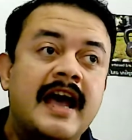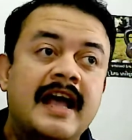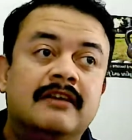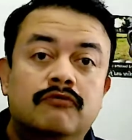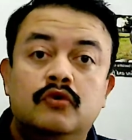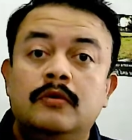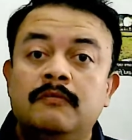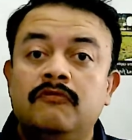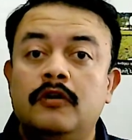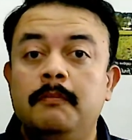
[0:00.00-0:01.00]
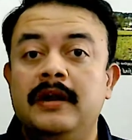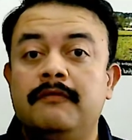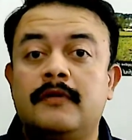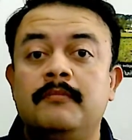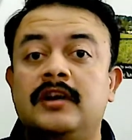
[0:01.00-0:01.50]
And the womb would be
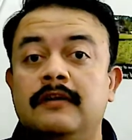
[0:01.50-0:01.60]
from